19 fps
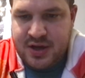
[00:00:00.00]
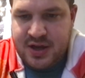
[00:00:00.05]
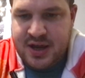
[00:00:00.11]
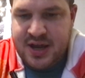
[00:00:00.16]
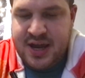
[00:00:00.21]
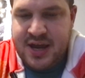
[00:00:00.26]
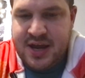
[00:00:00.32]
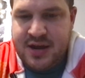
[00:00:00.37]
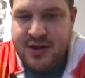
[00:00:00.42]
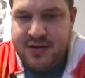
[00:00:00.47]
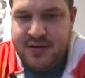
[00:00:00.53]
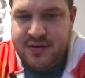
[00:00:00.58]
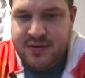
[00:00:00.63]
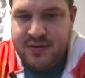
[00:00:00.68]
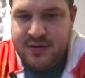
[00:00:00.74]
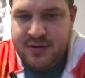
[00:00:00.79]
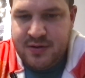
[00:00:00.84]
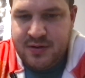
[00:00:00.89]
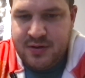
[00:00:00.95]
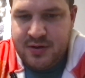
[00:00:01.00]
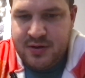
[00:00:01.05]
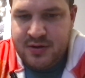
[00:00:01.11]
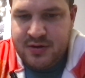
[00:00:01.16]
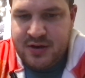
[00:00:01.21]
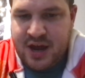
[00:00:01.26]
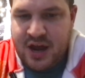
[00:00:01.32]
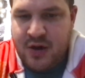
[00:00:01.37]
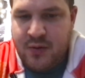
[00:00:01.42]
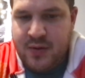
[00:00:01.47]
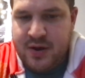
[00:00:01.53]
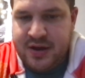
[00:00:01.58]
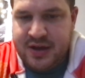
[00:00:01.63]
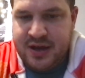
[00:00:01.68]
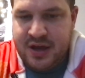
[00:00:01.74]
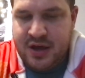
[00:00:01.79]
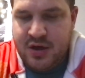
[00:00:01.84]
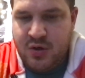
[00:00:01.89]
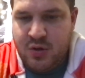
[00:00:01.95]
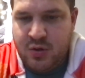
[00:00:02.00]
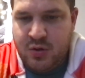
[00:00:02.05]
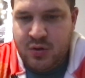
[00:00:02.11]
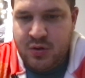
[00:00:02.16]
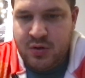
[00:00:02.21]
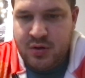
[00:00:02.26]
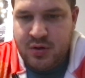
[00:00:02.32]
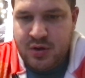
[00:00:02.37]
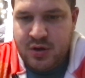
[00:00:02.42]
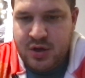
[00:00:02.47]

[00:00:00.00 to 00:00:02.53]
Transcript: and Tyreek Hill.